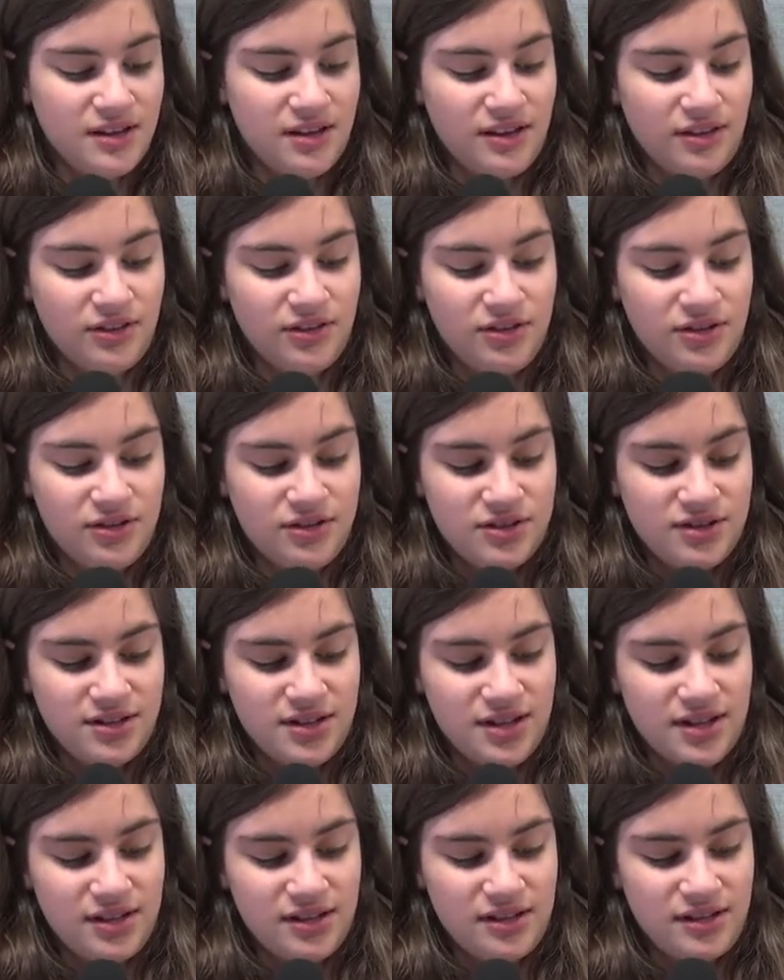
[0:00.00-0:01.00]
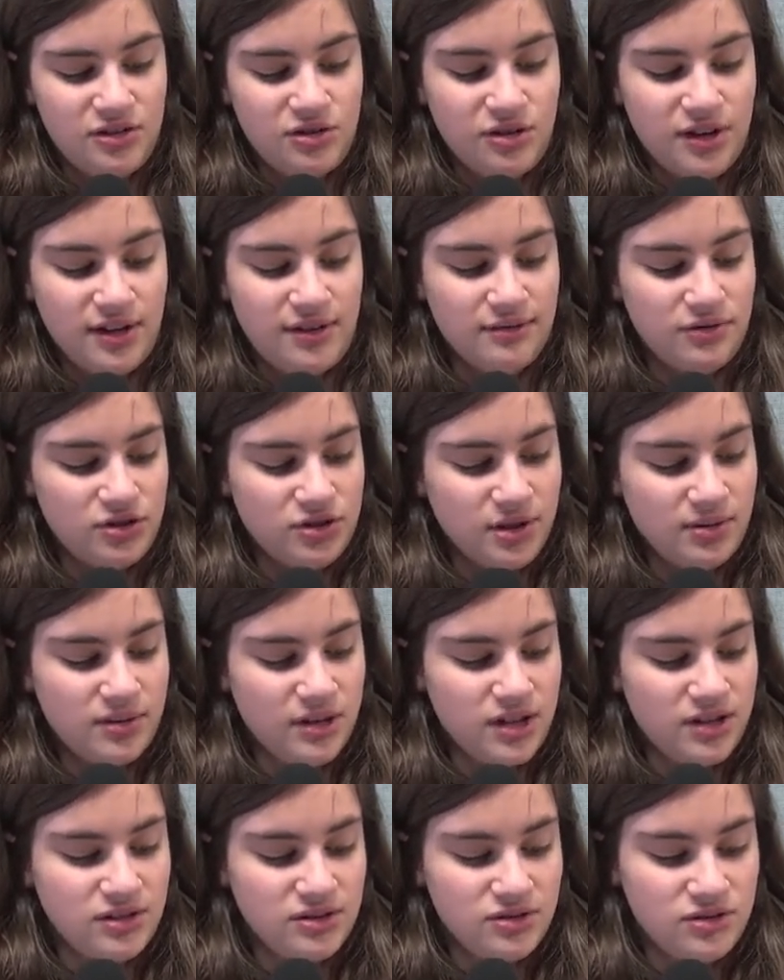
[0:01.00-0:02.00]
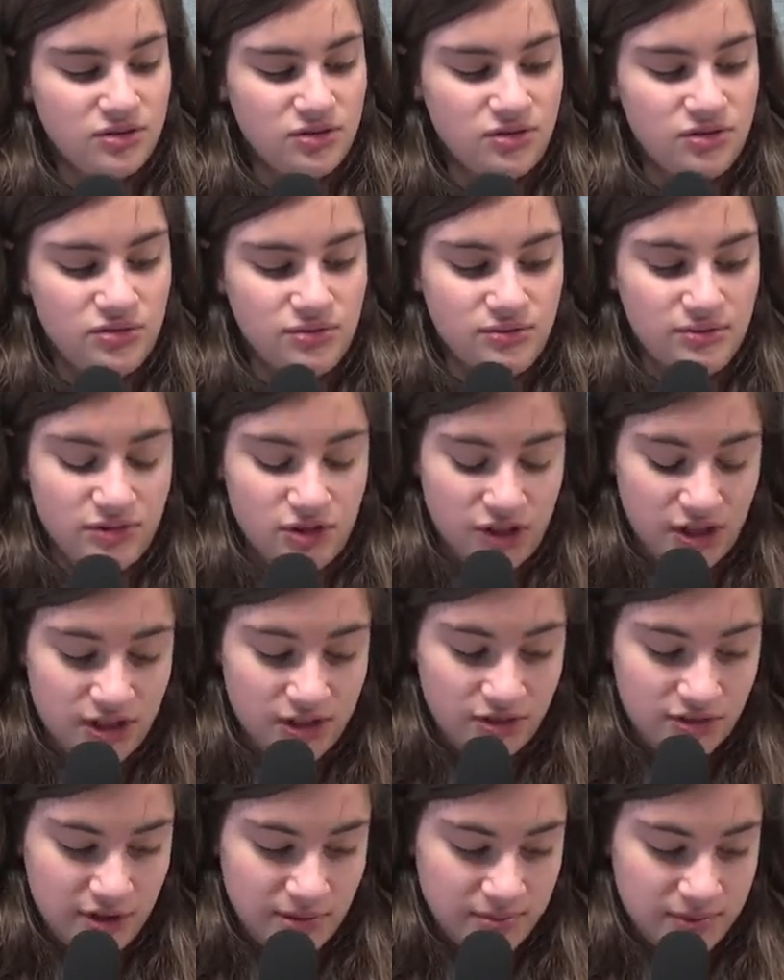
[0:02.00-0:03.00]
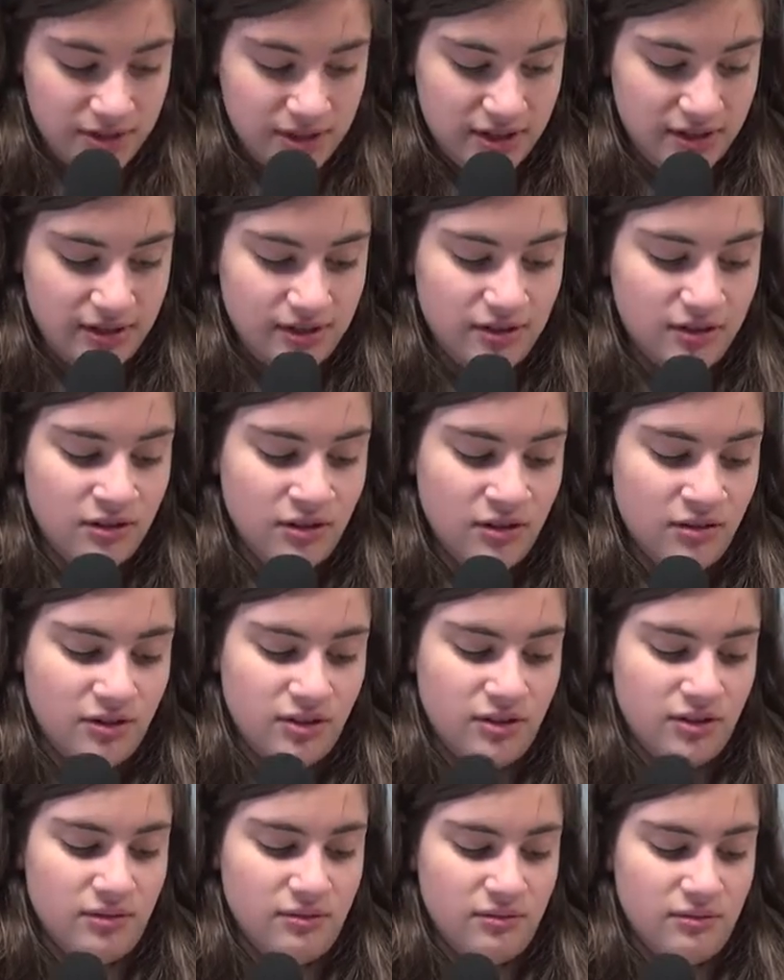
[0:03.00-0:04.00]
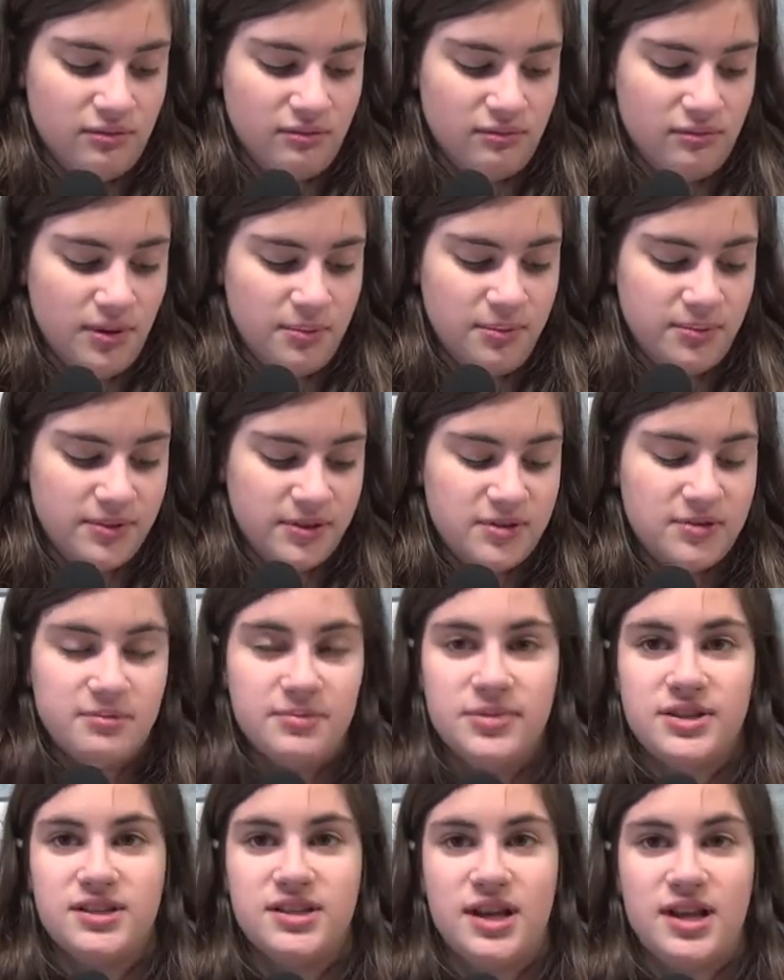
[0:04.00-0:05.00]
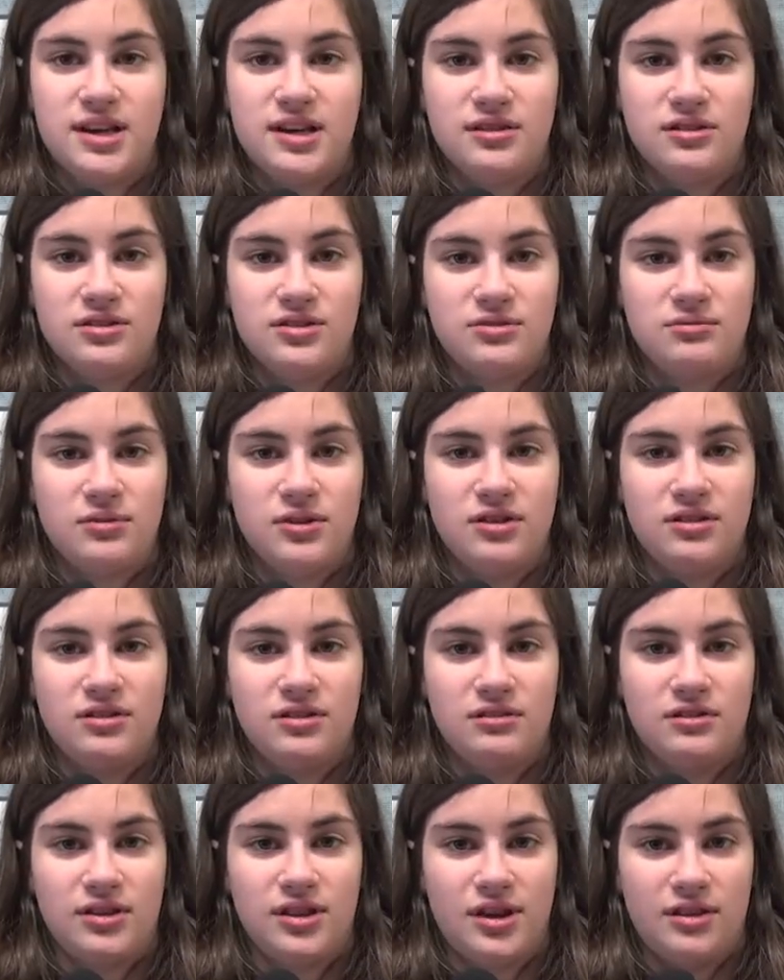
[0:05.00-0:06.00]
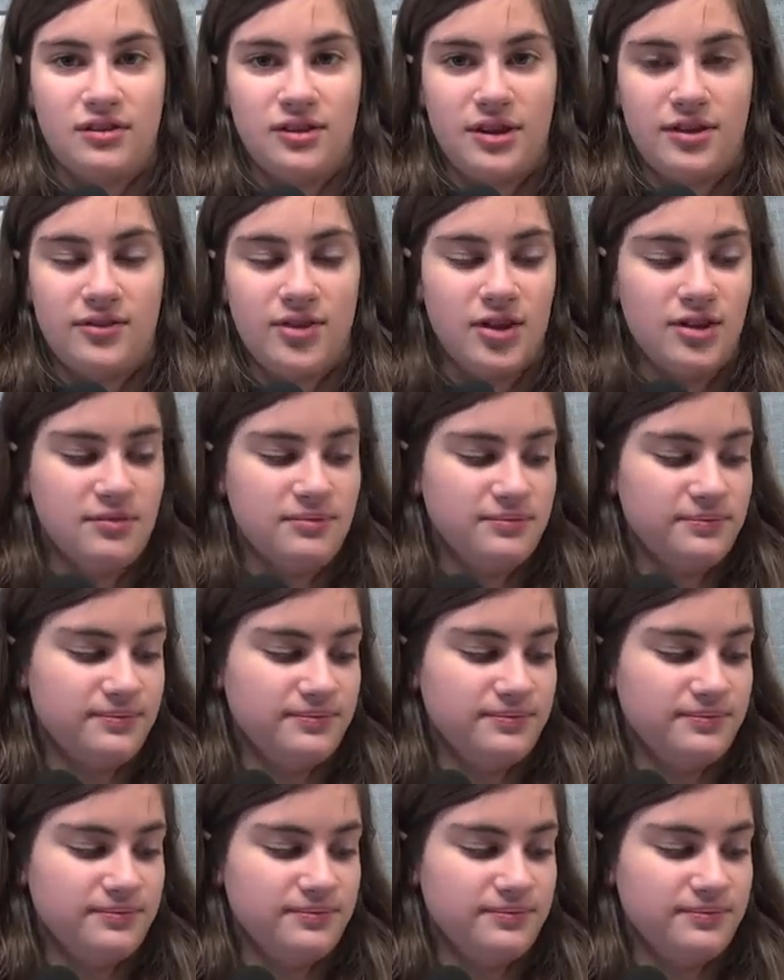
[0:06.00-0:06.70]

On Thursday, you have chicken, chicken drumstick with whipped potatoes with or without gravy.